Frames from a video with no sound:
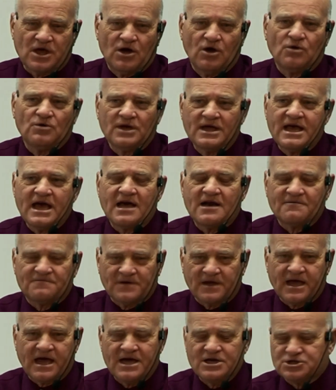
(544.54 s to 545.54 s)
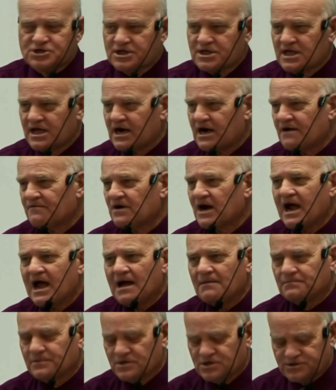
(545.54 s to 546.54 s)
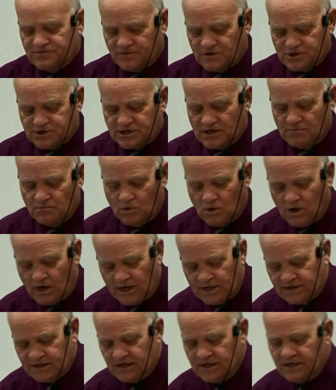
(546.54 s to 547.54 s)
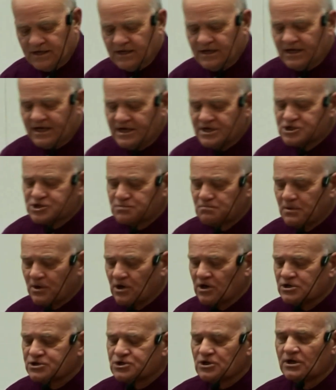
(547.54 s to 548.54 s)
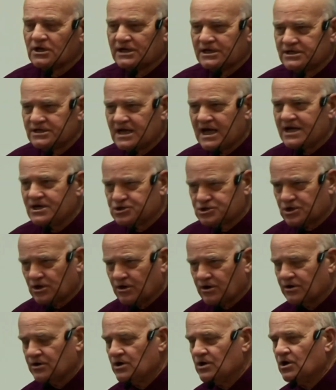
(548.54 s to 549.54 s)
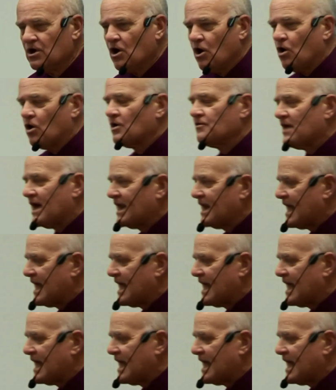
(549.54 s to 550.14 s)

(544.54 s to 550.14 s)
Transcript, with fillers: only edification that ever happens for someone is spiritual in nature, or that